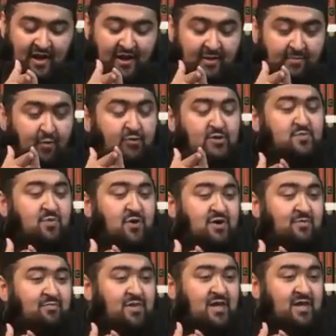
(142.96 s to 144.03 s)

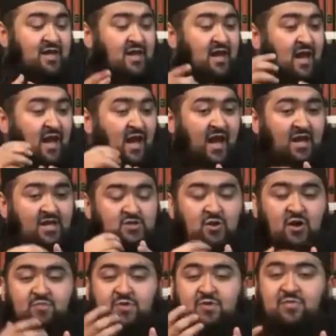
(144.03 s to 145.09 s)
postpartum bleeding, it is
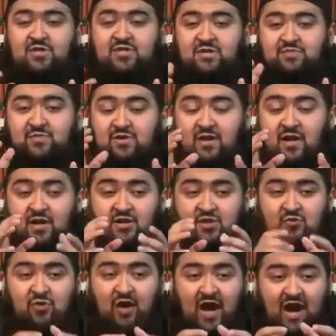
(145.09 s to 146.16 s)
not permissible
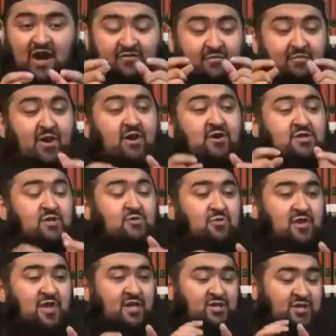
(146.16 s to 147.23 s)
to have marital
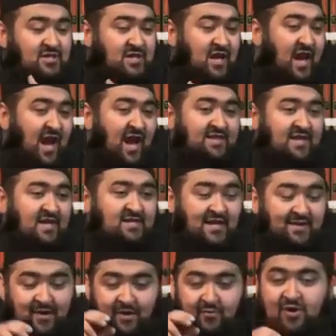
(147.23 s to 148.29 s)
relations at that
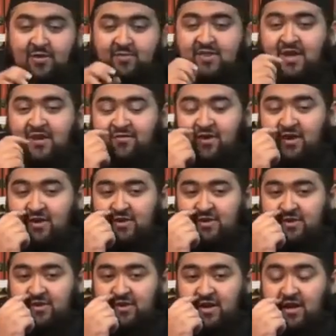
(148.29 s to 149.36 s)
time. And I want to make that very
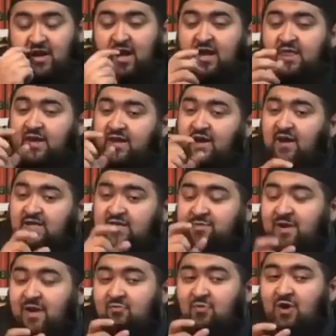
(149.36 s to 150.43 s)
clear, that a
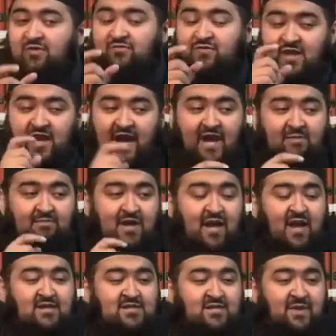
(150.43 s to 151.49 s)
husband and wife, they can be
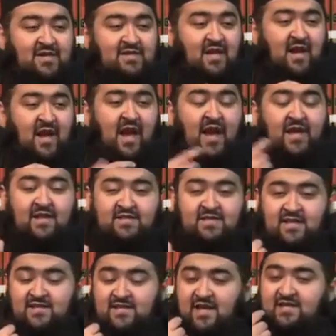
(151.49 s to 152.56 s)
intimate in the
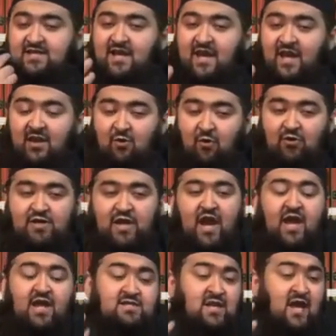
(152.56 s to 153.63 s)
sense that they can hold
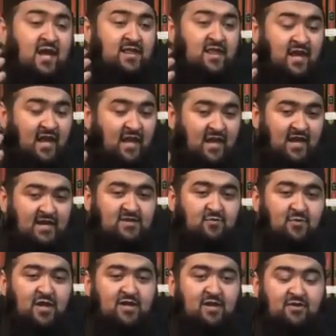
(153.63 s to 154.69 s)
hands, they can kiss
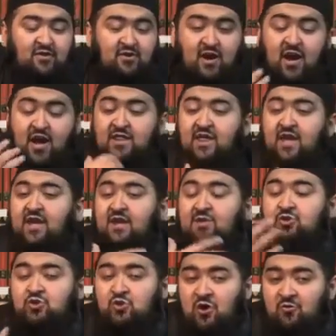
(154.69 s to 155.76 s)
one another, they can
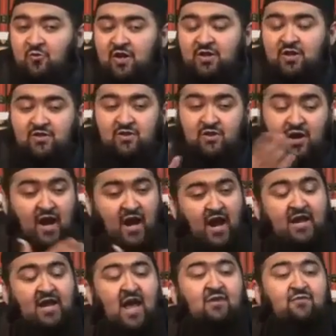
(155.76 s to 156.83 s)
enjoy one another
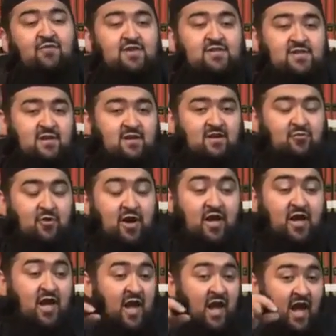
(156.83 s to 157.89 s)
in every single
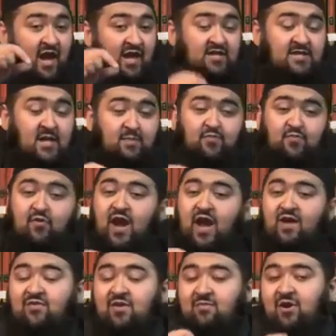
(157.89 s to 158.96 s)
way, except for
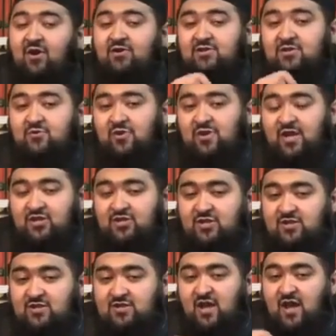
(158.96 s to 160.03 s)
having marital
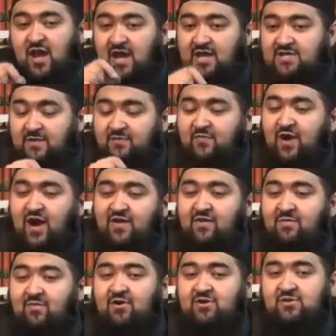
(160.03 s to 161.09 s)
relations. Except for
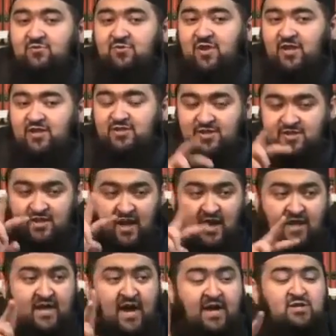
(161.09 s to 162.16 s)
having marital relations.
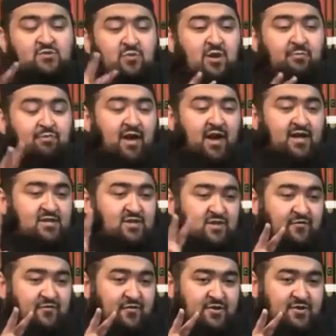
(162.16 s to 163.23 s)
That is what applies to
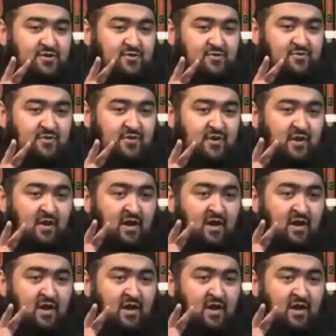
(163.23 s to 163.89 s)
the first two.